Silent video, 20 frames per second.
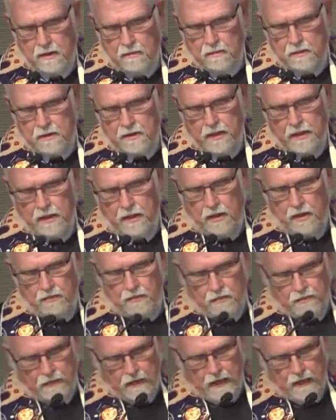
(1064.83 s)
Presented over
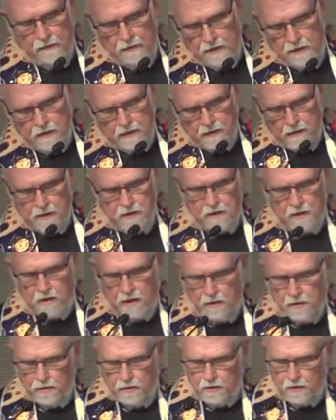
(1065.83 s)
500 years
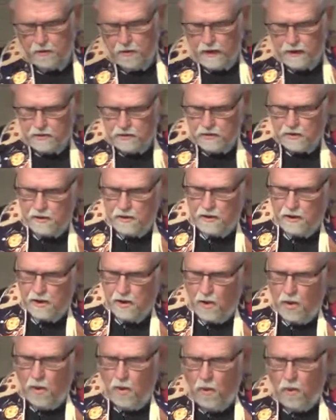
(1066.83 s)
ago with the question,
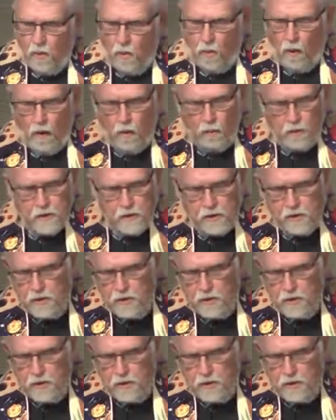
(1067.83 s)
what would